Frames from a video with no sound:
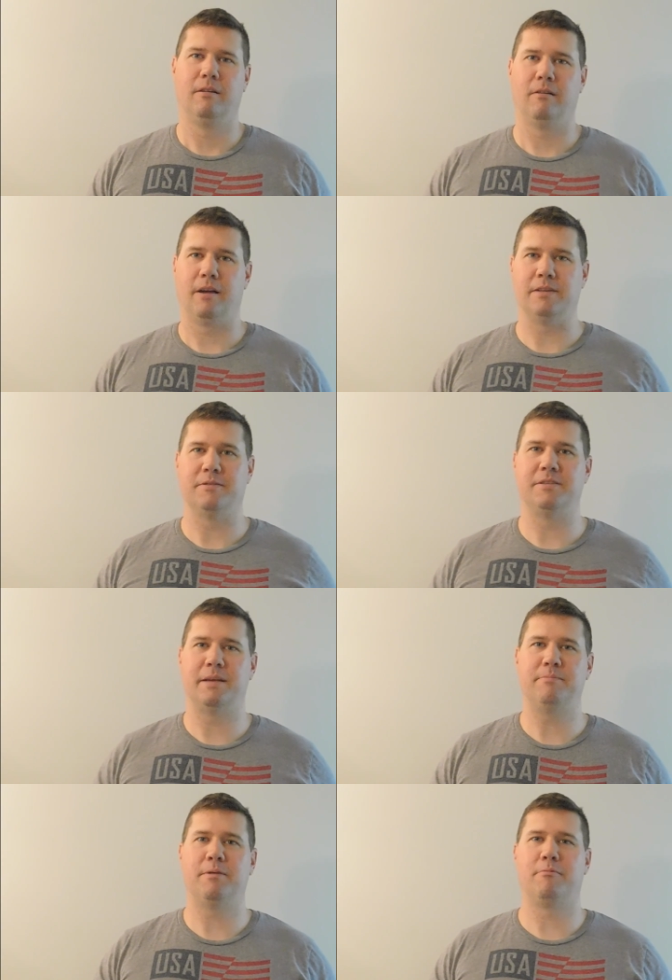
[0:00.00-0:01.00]
Okay, so
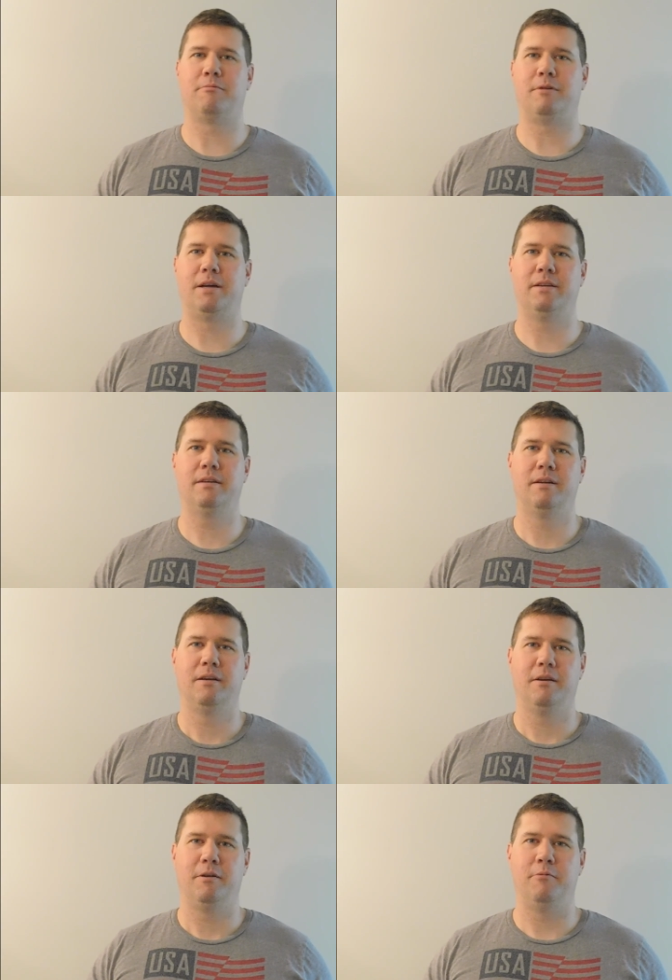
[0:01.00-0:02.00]
step number one,
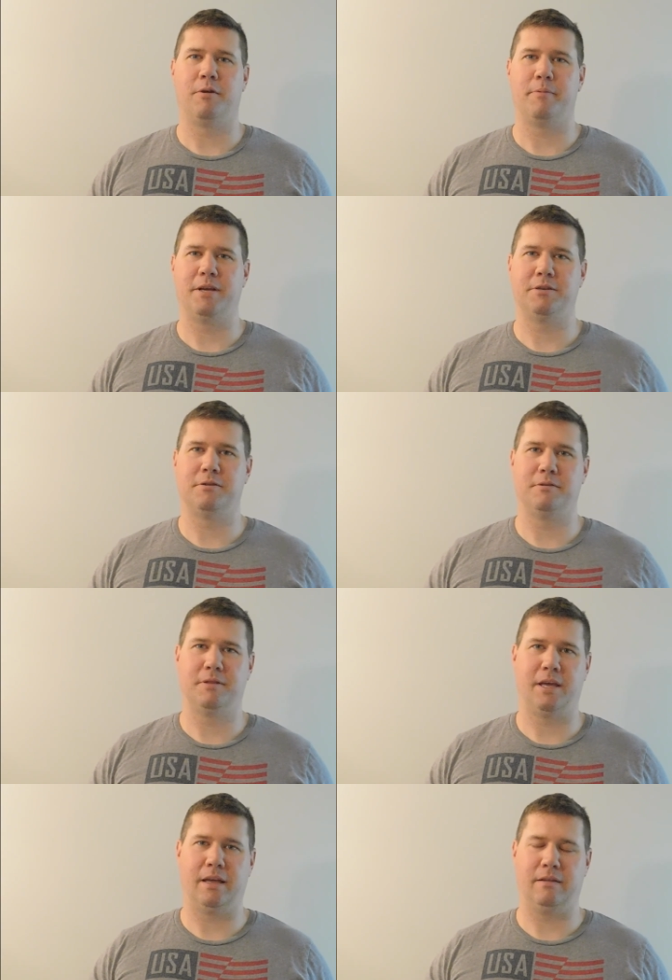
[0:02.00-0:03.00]
you want to make sure
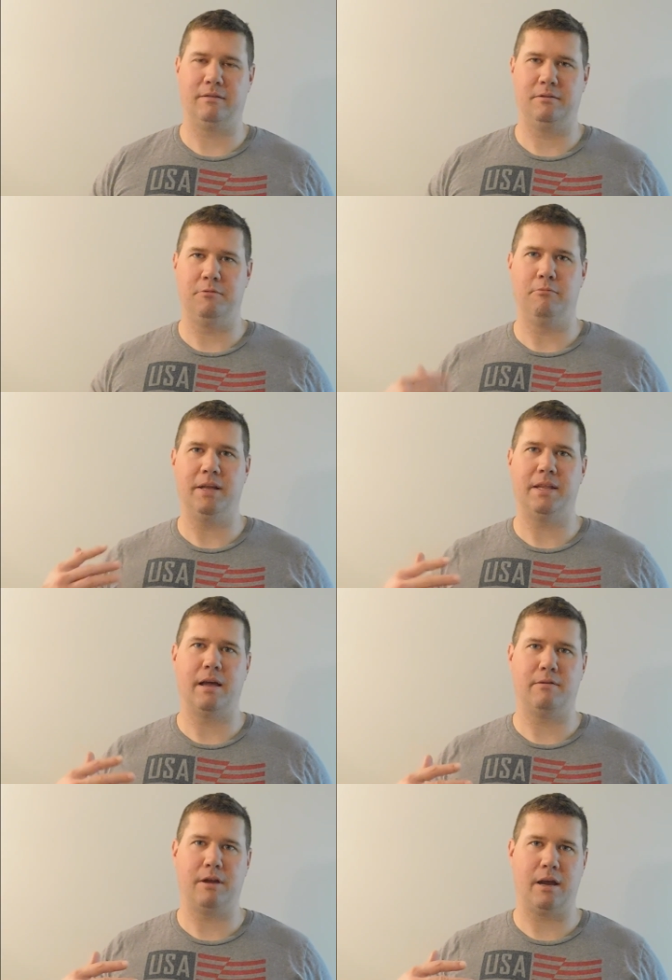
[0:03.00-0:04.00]
that you wet
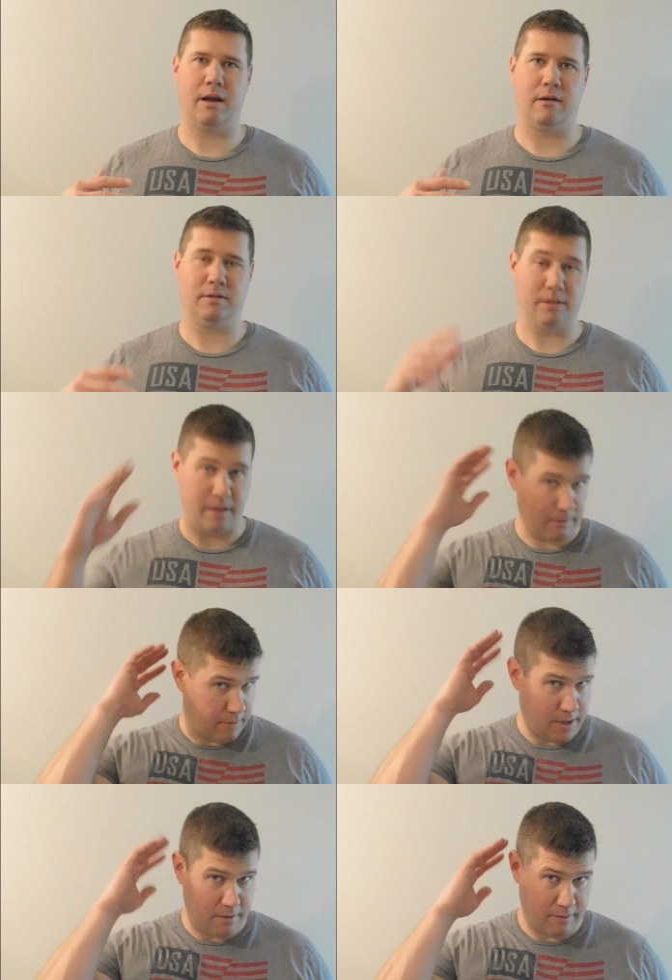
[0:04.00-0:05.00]
down your hair so that
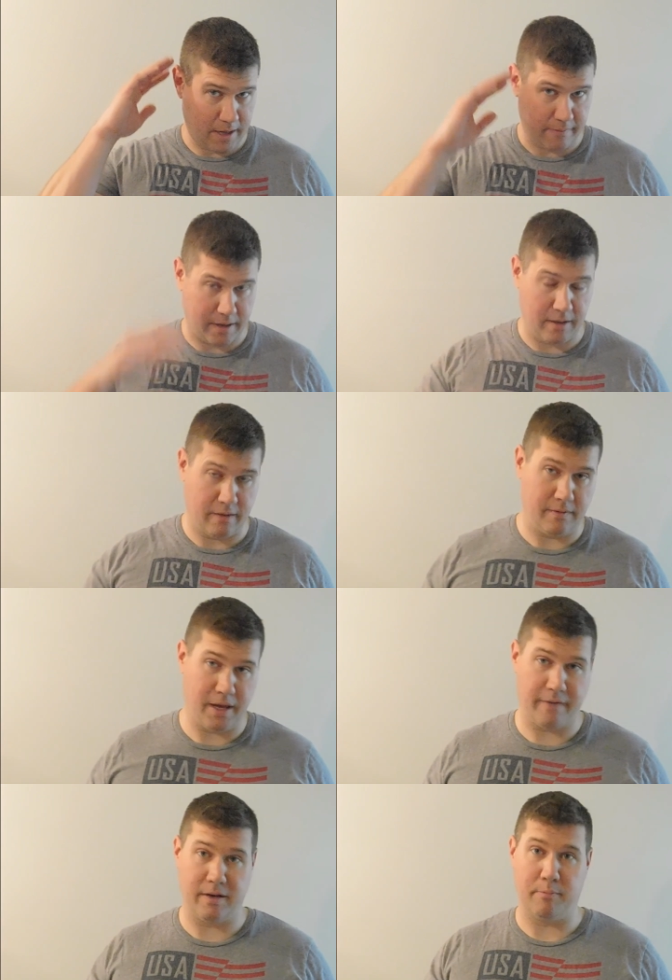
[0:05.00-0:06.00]
way you don't have any, if you
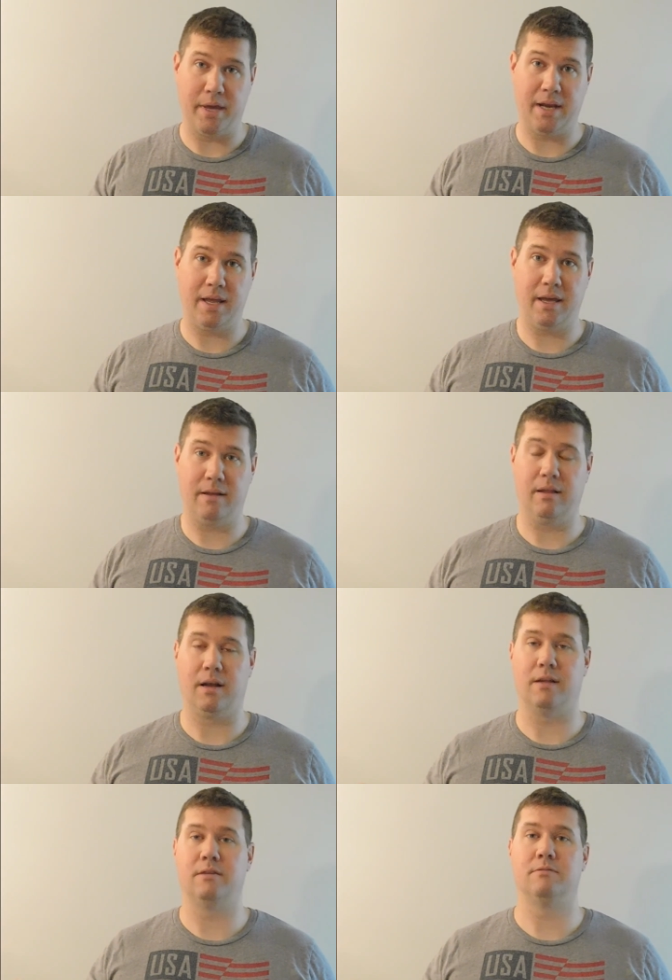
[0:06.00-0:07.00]
have any bedhead,
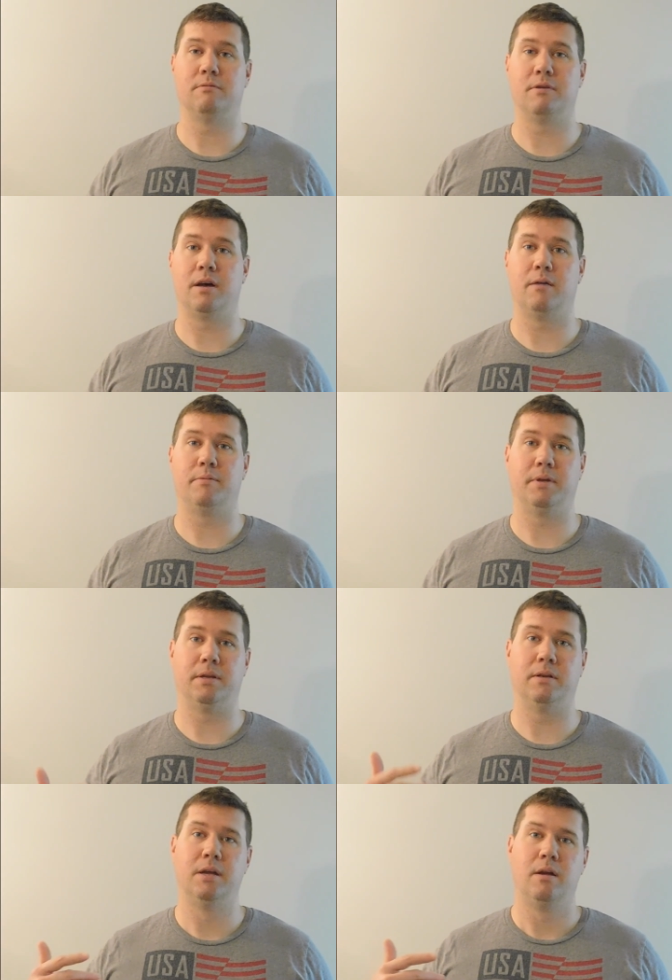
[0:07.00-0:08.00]
like I just woke up
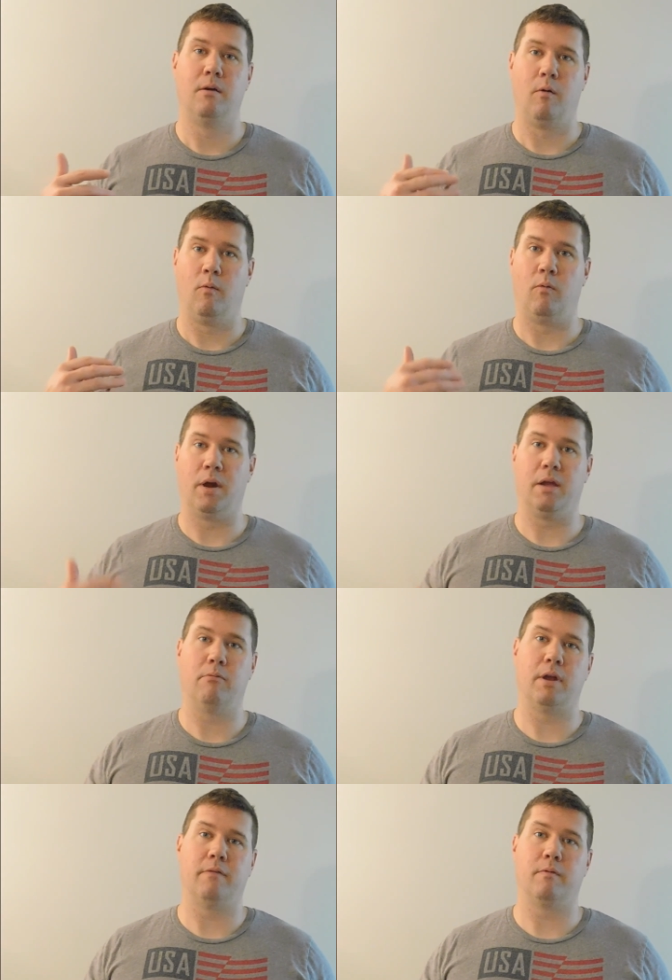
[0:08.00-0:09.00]
and want to get
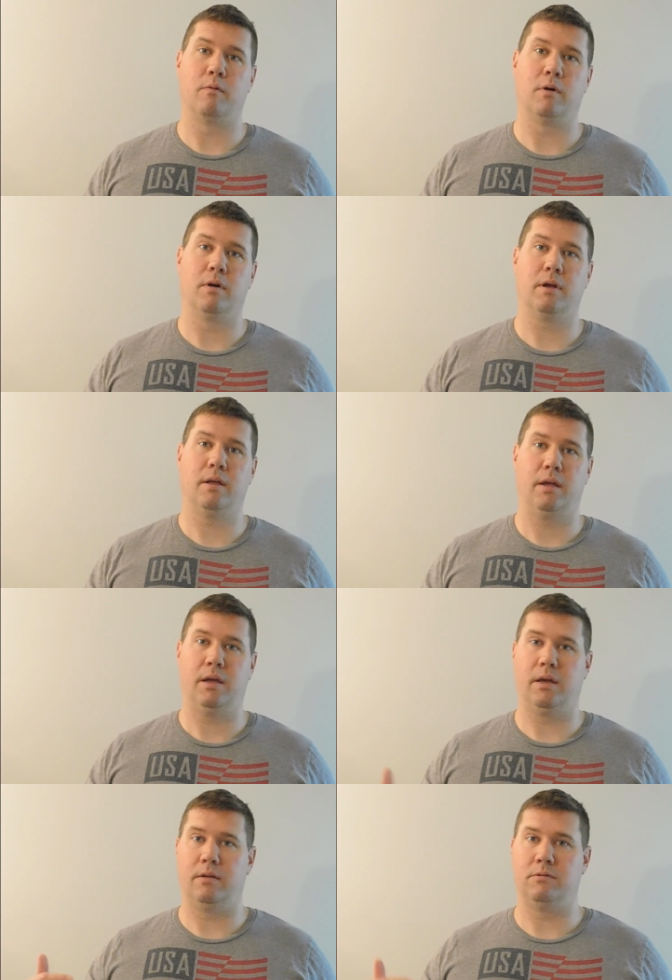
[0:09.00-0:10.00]
ready for work
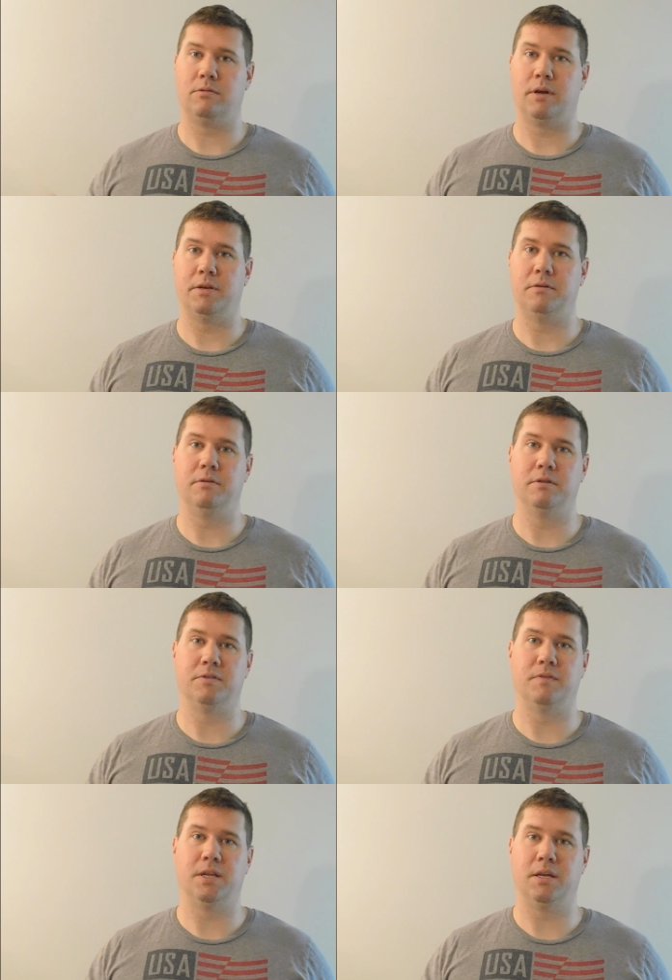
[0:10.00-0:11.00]
and trying to do this
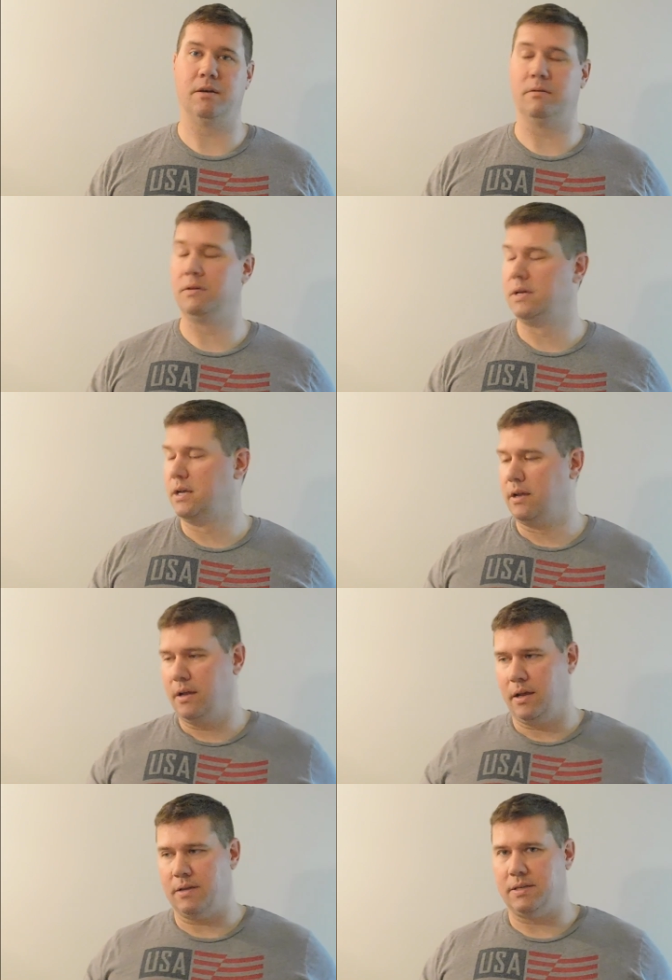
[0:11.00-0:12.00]
video,
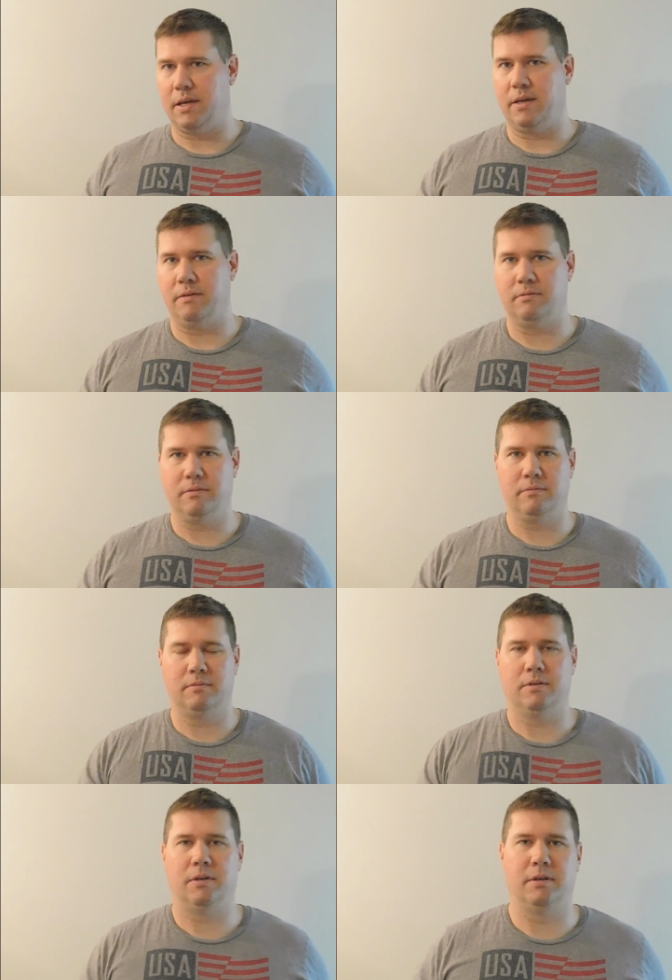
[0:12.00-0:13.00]
I'd say
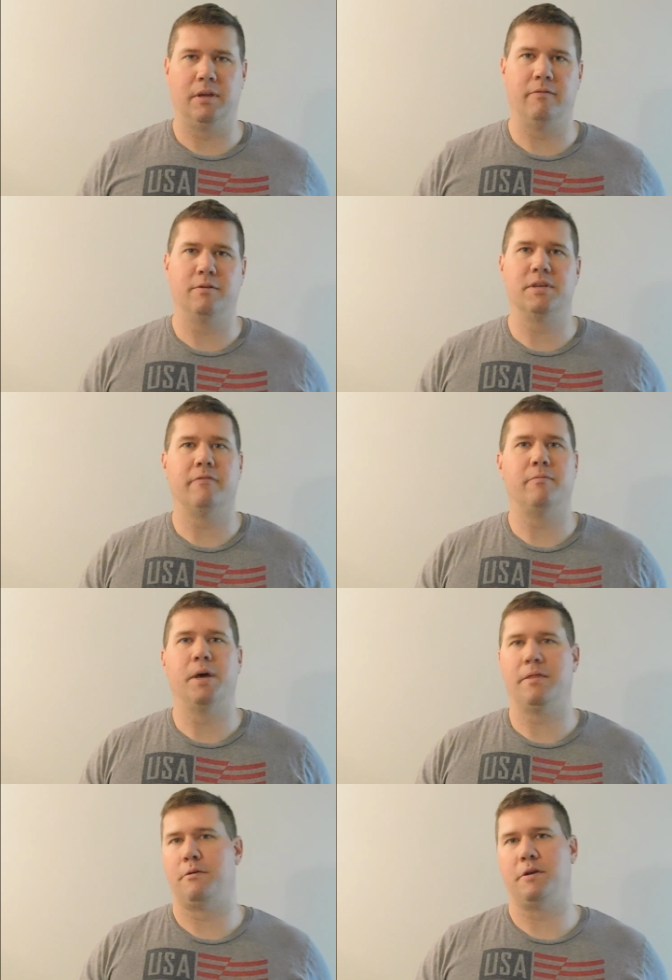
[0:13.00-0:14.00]
give yourself
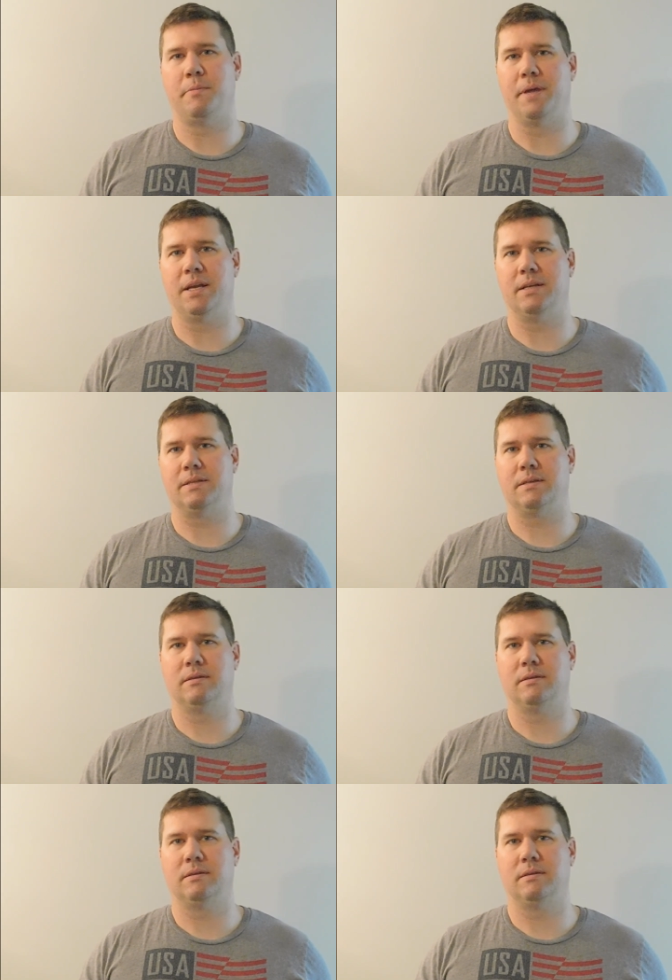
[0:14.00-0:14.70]
about 30 minutes.